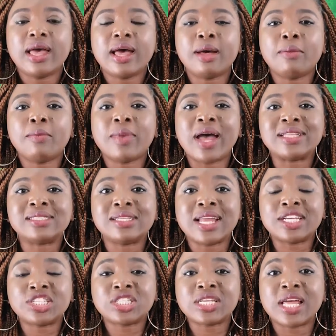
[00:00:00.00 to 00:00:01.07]
at a
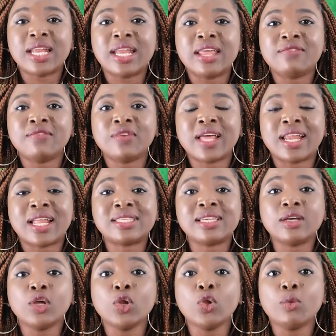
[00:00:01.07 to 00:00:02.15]
national level and at
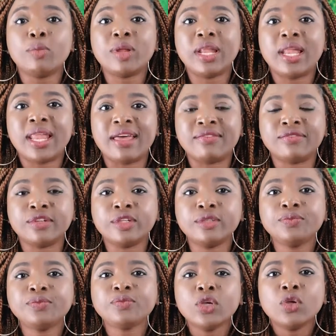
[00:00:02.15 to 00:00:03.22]
a global
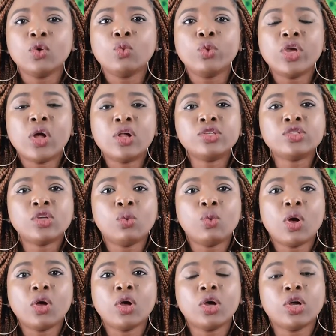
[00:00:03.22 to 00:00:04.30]
level. We also
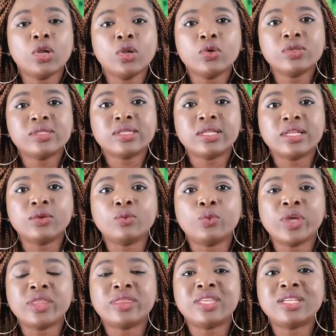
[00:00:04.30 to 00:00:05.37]
work closely
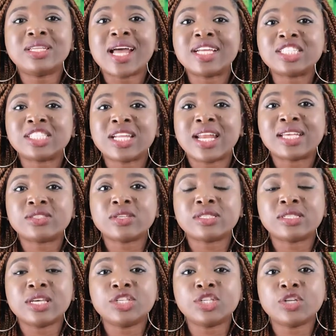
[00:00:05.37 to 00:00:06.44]
with the National
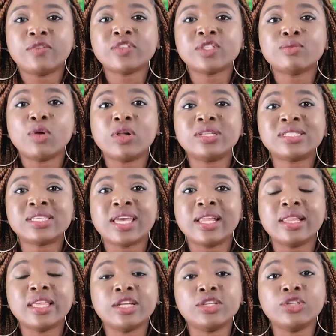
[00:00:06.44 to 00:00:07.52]
Association of Small
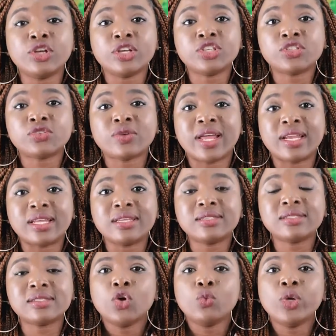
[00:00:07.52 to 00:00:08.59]
Scale
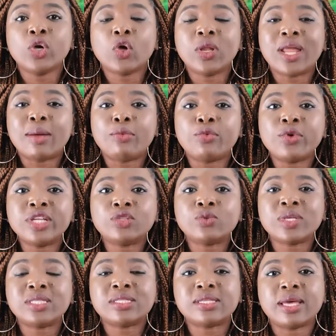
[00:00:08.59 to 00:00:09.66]
Industrialists. We collaborate
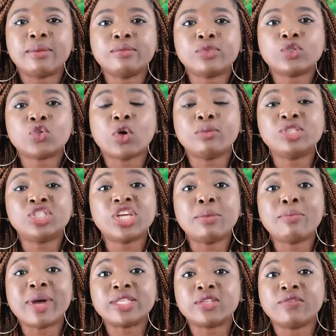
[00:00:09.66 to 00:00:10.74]
with some
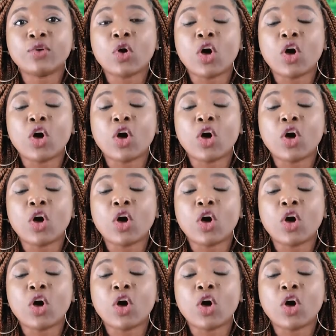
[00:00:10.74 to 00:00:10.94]
chambers of